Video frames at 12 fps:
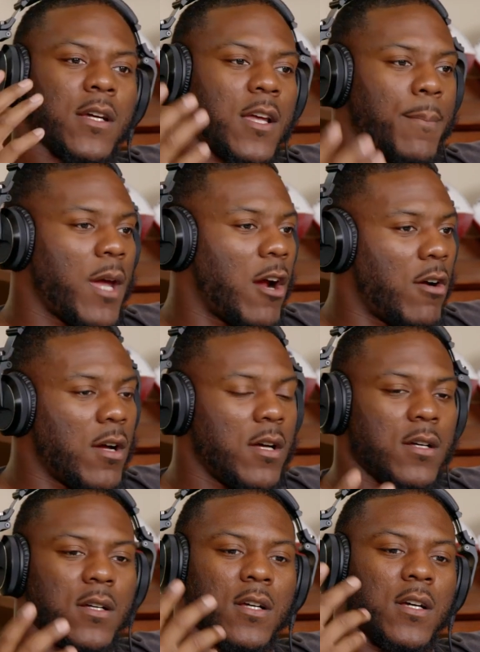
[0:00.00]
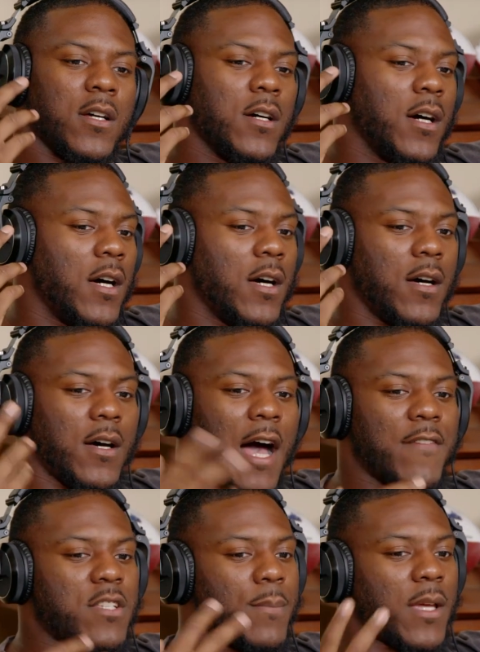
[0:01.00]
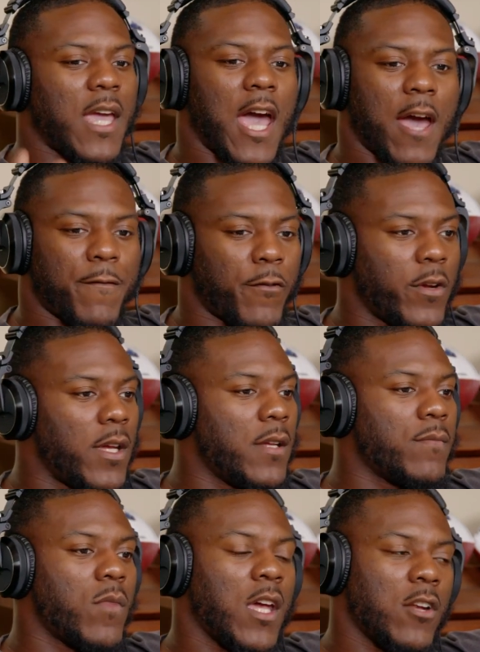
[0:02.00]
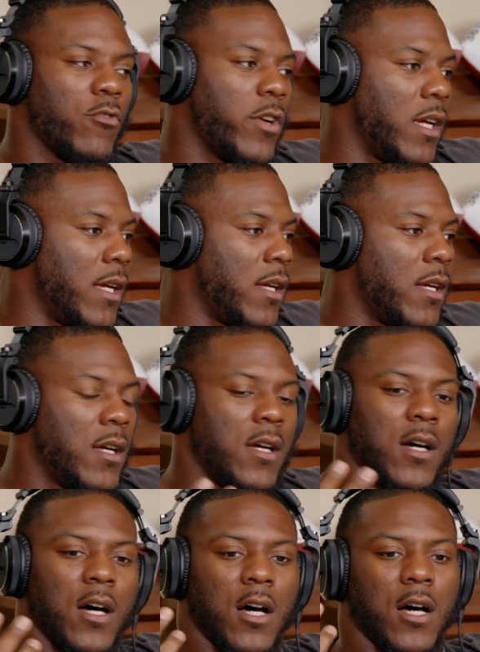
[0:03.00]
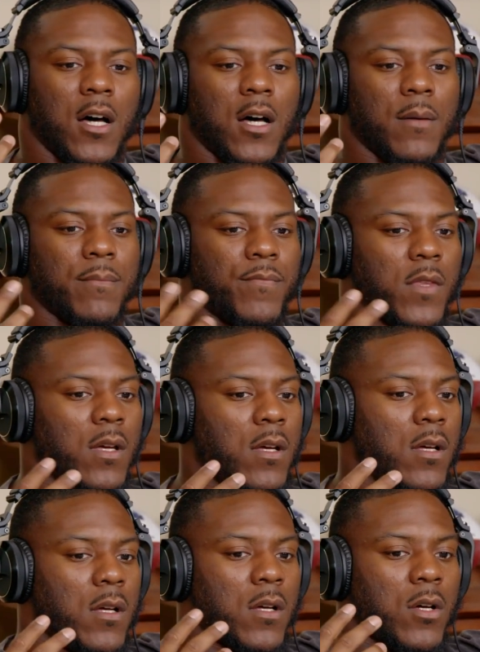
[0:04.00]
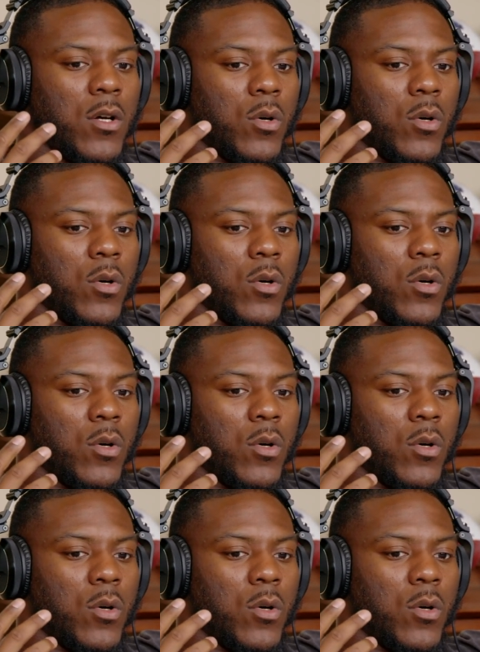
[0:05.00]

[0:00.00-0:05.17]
Kamara, uh, obviously McCaffrey, Henry, Henry. Um, mm-hmm. Chubb um, when he's healthy.